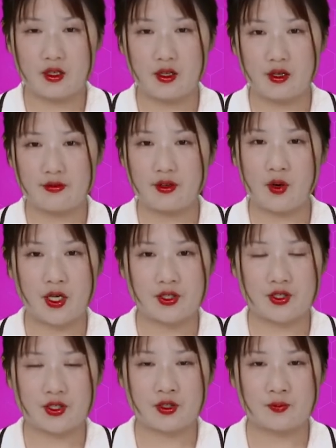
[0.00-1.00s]
if you
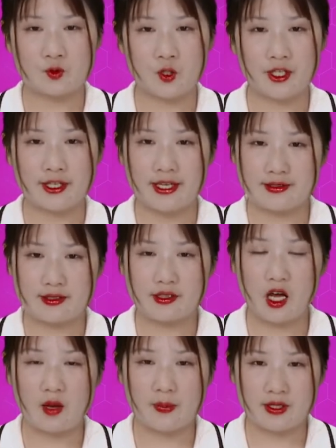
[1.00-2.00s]
want to know more, you can send
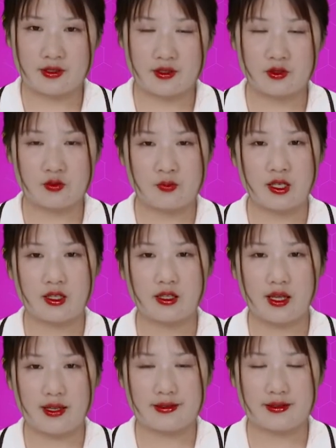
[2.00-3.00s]
comments to me.
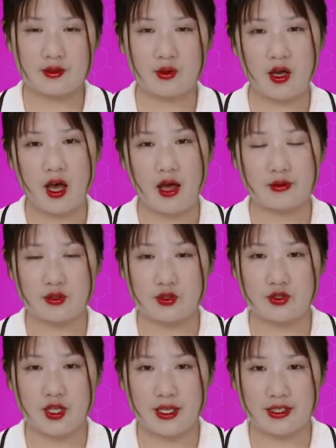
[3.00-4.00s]
Caitlin will help you to
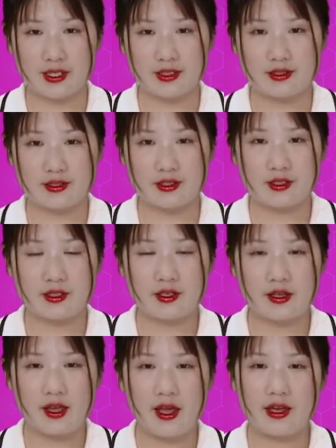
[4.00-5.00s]
check it.
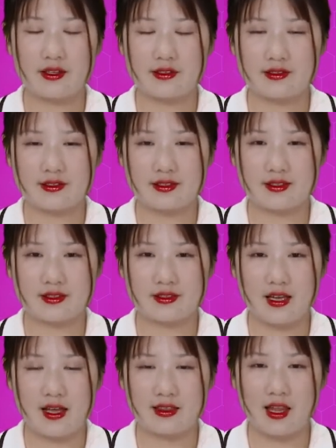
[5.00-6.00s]
And
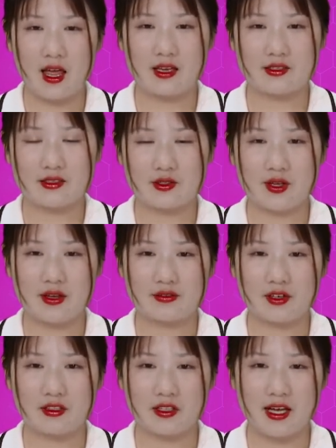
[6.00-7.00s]
at last, you can
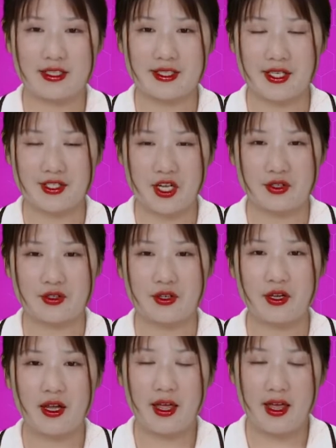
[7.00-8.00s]
follow us on the channel
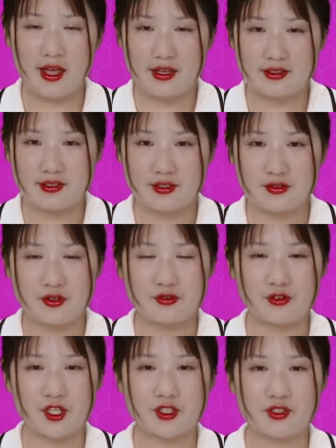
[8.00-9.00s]
and feel
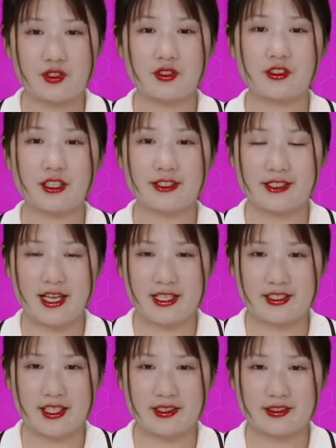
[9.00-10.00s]
free to
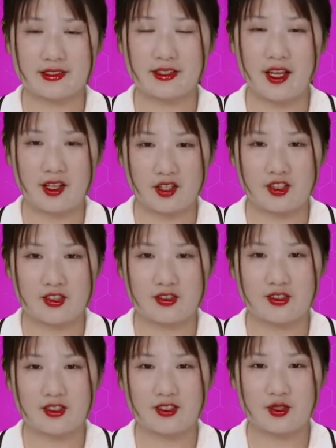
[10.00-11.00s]
contact us. Thank you
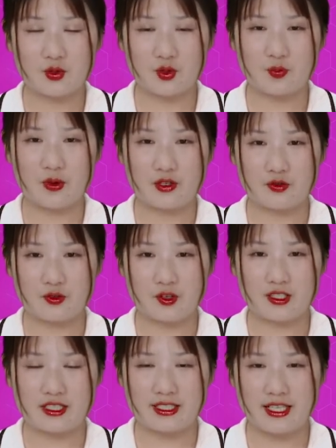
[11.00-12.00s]
so much
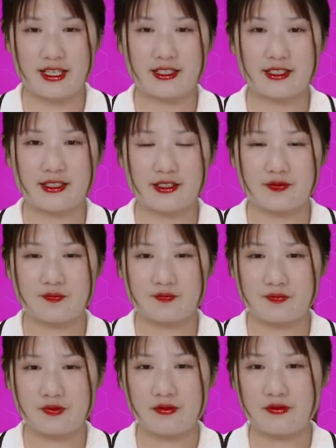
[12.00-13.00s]
for today.
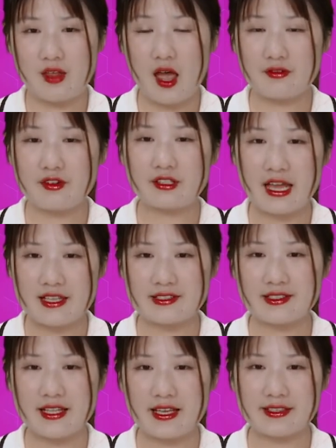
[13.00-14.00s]
Have a
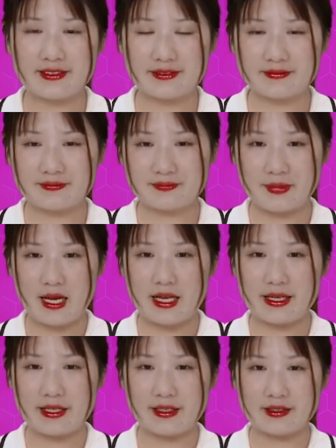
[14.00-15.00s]
nice day.
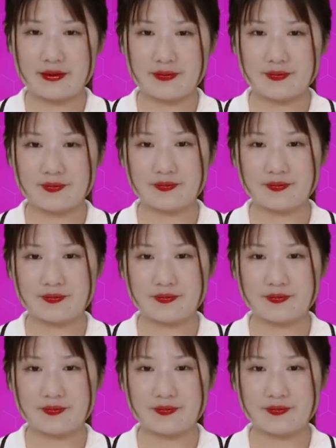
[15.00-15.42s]
Bye.